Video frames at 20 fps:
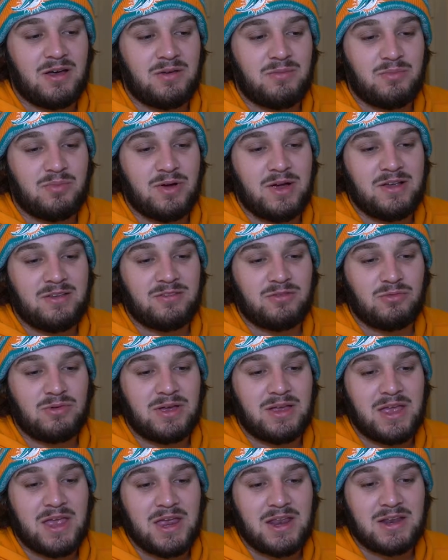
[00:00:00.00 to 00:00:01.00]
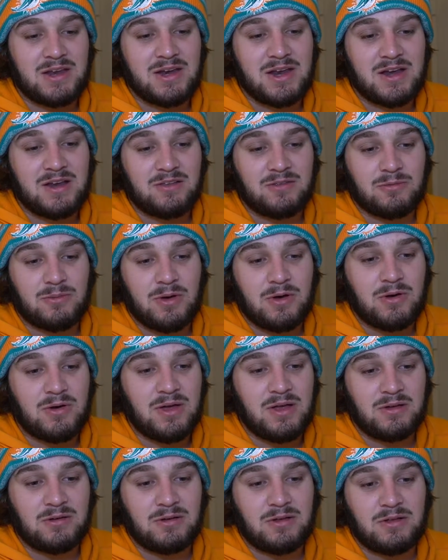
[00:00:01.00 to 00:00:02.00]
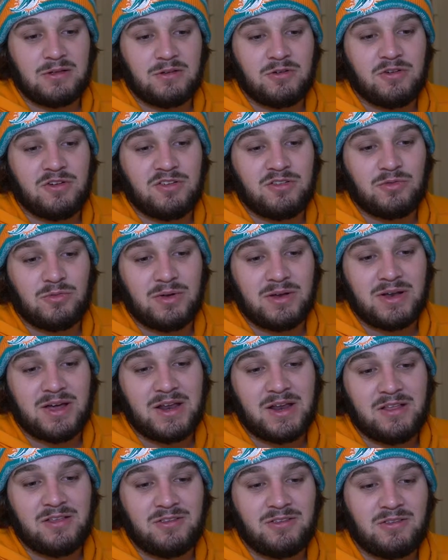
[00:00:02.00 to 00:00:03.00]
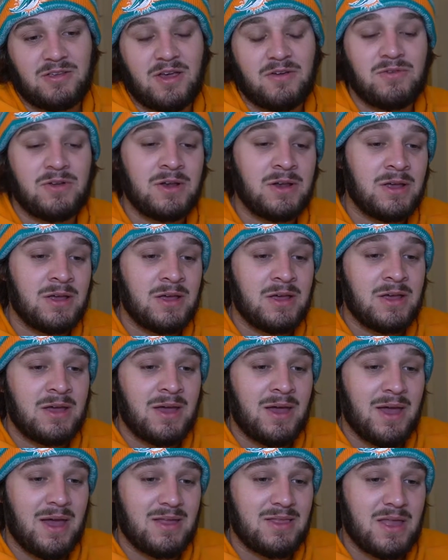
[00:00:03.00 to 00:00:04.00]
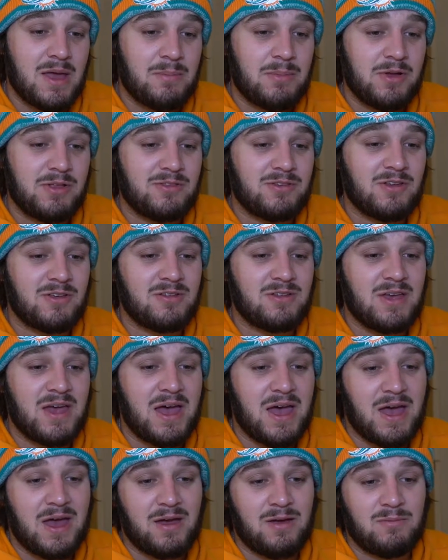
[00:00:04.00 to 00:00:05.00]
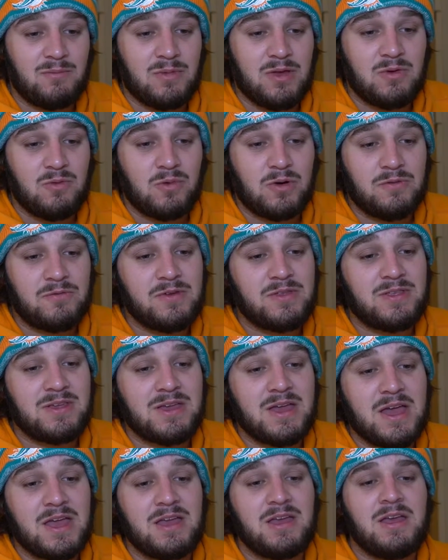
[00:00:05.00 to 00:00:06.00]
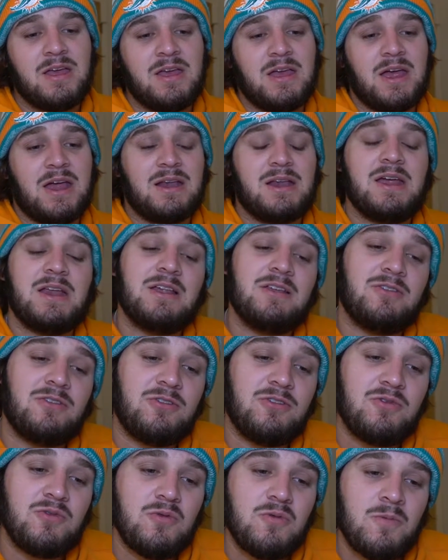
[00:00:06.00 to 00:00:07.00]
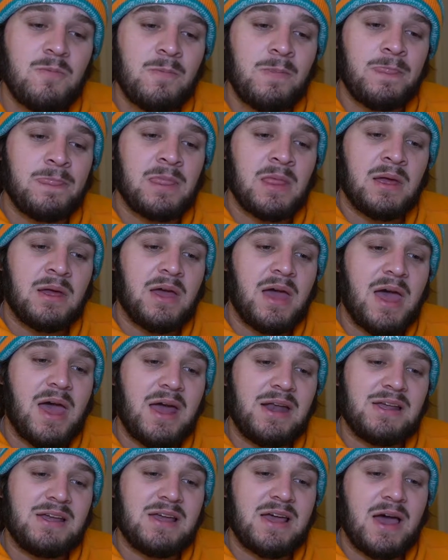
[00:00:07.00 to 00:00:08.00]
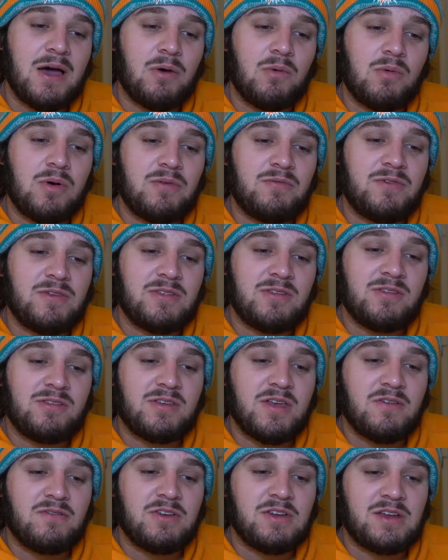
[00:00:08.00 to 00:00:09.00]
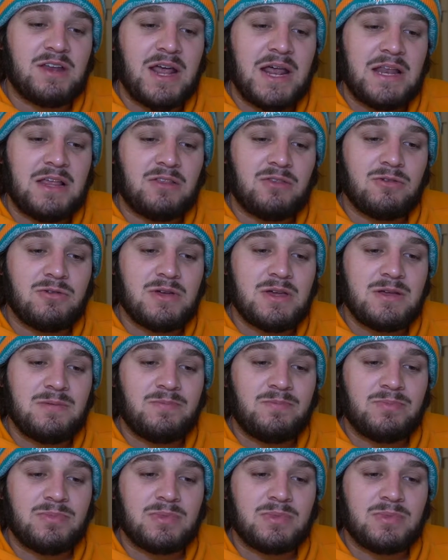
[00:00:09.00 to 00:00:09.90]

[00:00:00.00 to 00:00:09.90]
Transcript: Bryce went 8-8 as well. And then Chris went 9-7. And that puts us at me 158-82. Eddie at 157-83.